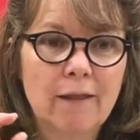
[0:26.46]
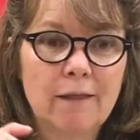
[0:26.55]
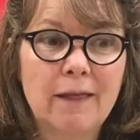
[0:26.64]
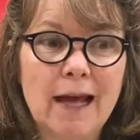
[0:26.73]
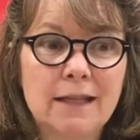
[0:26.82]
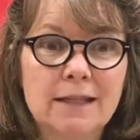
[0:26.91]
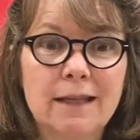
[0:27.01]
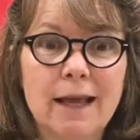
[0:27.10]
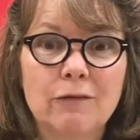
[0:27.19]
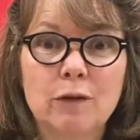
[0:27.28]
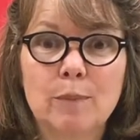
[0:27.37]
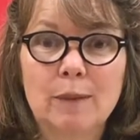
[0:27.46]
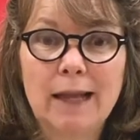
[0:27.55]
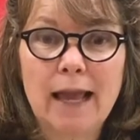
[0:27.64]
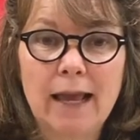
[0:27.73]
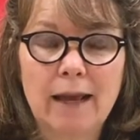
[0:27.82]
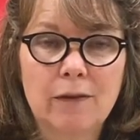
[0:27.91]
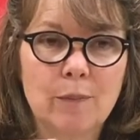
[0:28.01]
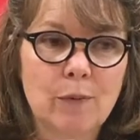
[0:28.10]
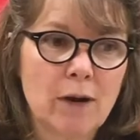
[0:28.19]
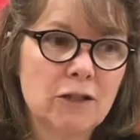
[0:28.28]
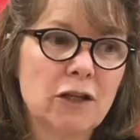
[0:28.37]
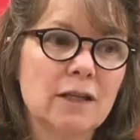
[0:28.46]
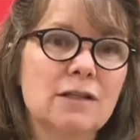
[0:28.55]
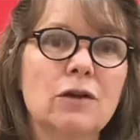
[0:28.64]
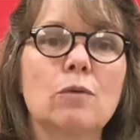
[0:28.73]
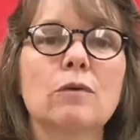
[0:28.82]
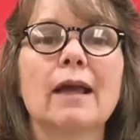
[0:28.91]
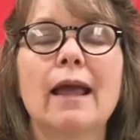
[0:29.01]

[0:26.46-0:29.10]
that's left blank. The projects don't